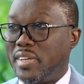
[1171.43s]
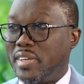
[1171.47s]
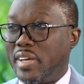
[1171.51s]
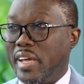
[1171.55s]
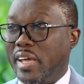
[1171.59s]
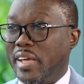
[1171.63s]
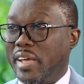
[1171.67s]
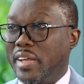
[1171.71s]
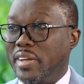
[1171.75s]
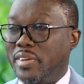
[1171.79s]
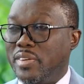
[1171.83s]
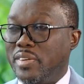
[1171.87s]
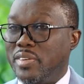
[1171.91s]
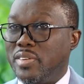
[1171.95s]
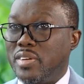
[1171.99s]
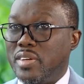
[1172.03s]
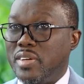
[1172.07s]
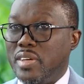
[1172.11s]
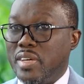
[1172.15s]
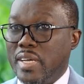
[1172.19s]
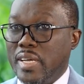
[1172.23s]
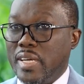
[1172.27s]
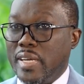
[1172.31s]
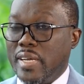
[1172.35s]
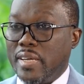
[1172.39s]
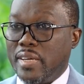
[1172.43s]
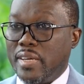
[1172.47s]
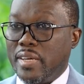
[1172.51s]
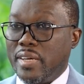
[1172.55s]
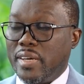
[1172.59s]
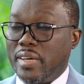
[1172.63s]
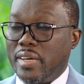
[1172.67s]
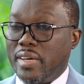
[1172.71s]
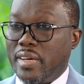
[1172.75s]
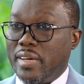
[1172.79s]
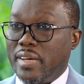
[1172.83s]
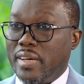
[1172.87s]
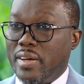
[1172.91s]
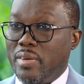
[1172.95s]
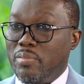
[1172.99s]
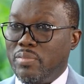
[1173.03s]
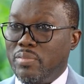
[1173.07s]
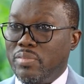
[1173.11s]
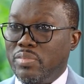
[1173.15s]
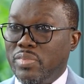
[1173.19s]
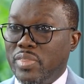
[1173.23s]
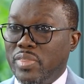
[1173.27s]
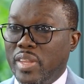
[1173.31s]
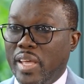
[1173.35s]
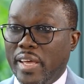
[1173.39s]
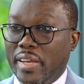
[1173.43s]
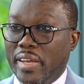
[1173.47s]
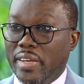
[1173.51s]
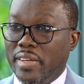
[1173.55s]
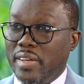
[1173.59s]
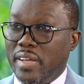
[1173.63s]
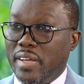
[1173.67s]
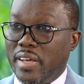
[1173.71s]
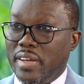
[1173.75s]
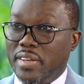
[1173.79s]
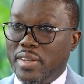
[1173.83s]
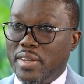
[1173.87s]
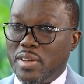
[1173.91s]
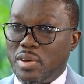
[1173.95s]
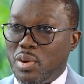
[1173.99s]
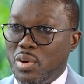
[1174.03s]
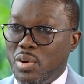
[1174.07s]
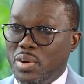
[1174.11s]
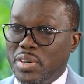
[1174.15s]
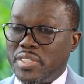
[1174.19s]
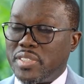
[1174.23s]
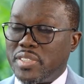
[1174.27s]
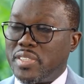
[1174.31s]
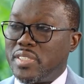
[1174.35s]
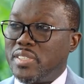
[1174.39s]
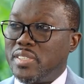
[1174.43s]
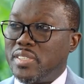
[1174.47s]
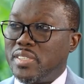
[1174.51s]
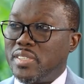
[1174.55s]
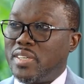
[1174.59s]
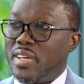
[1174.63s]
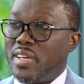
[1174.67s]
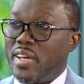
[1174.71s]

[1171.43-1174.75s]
And the cost